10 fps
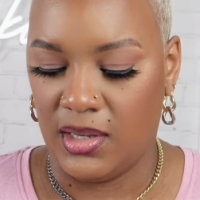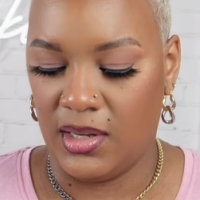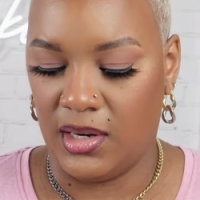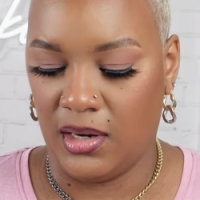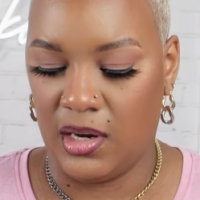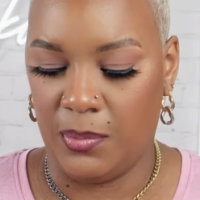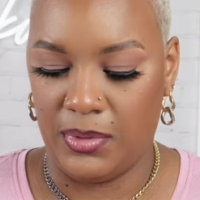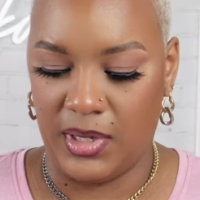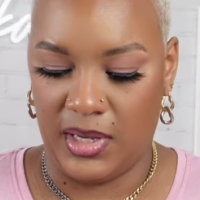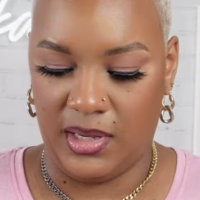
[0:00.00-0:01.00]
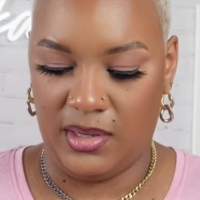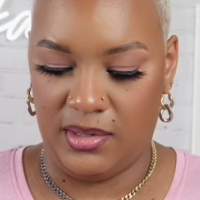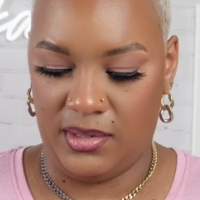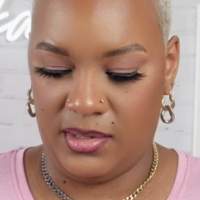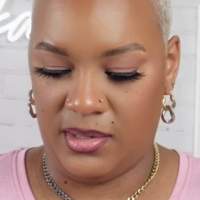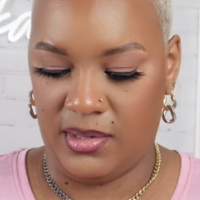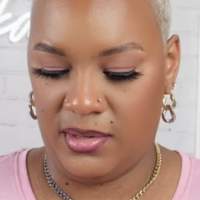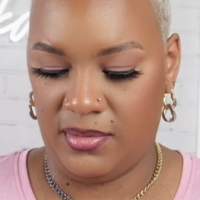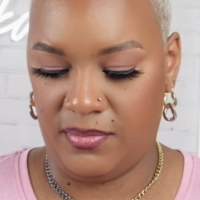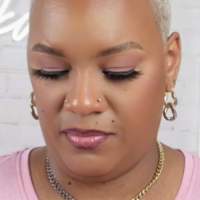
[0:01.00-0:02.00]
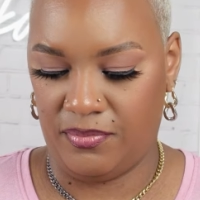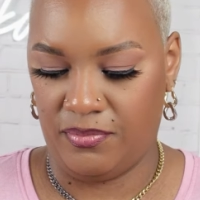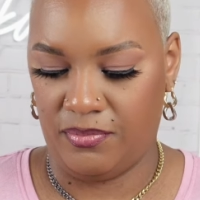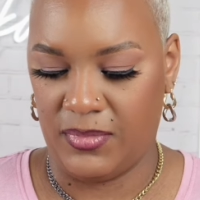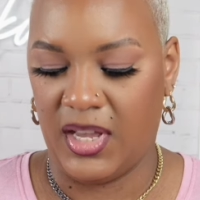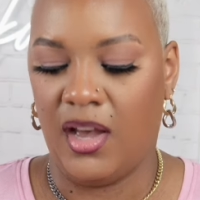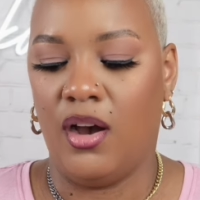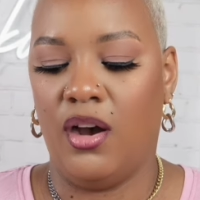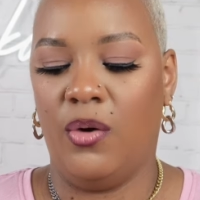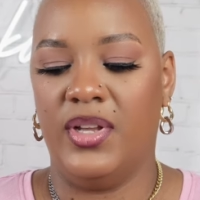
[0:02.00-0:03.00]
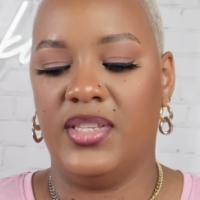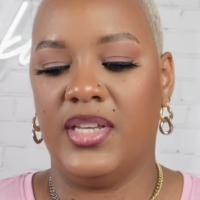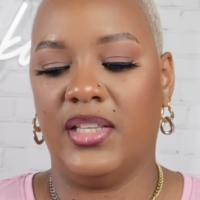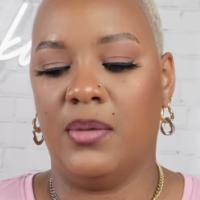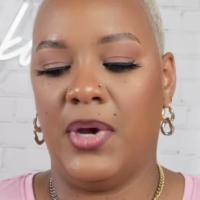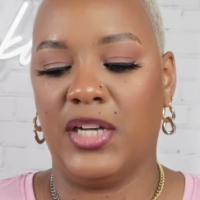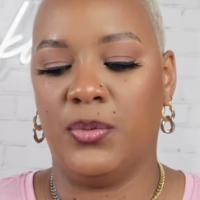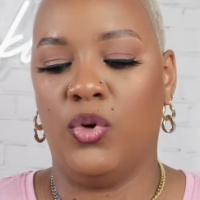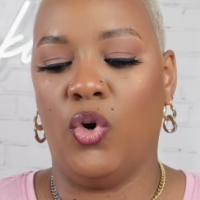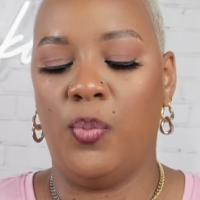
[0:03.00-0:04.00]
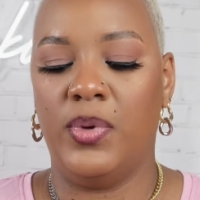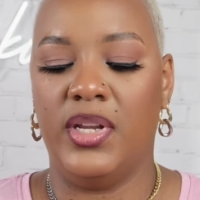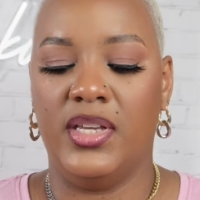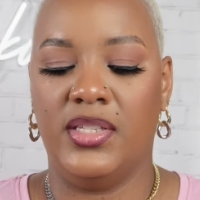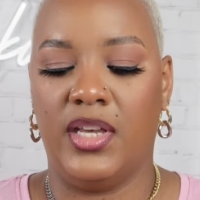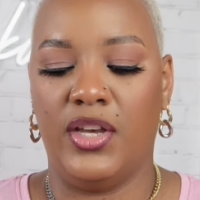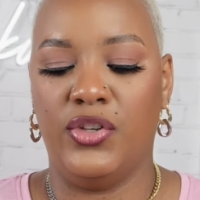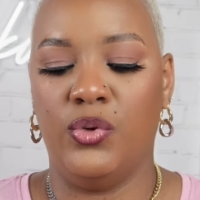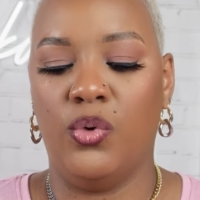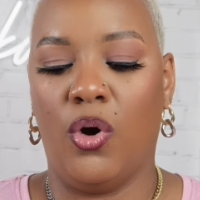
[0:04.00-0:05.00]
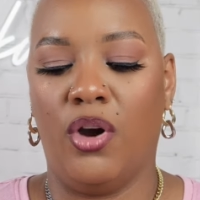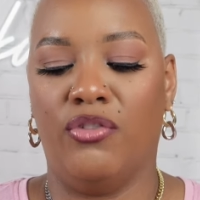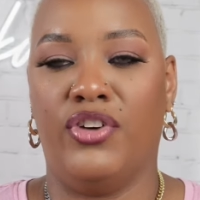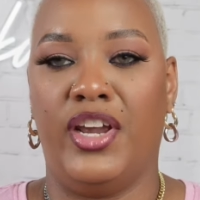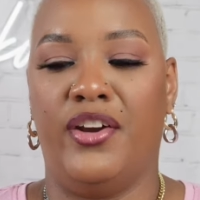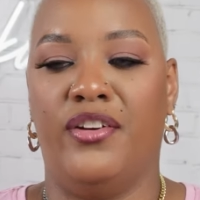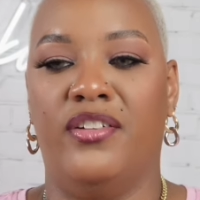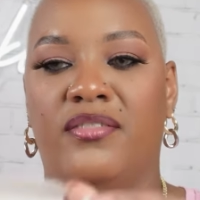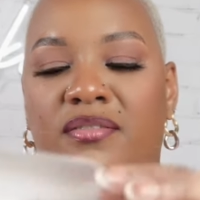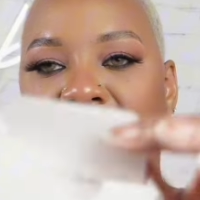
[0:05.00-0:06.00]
in a couple days. Oh, inside the box, you open it, it say, you are rare.